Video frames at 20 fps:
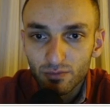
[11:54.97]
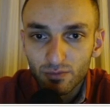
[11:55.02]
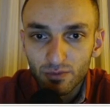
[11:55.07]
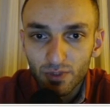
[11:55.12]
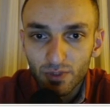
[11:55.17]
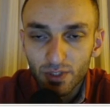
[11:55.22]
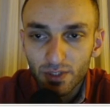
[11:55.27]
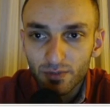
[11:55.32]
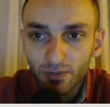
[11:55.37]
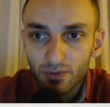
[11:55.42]

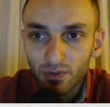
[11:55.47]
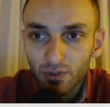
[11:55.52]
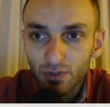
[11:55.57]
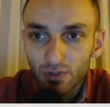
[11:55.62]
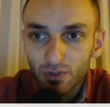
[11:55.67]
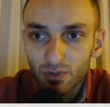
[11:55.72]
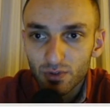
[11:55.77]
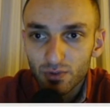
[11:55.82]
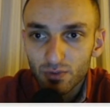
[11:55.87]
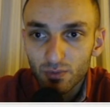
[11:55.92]
knight
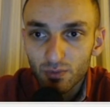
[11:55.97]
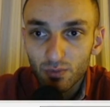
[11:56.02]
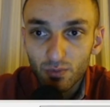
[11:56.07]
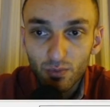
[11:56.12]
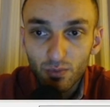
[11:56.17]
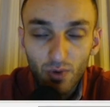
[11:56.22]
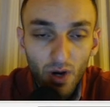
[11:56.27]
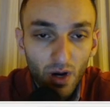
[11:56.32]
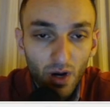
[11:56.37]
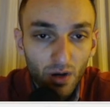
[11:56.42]
f6.
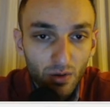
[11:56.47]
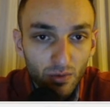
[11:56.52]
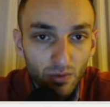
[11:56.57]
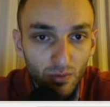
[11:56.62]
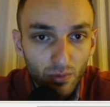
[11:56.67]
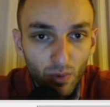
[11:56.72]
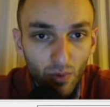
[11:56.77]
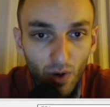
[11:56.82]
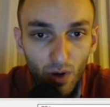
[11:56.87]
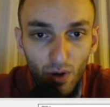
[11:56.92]
Wow,
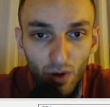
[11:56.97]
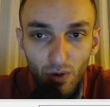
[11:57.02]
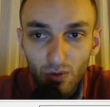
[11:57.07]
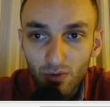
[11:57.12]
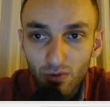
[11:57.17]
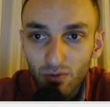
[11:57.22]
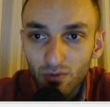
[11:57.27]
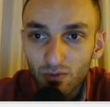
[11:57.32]
wow.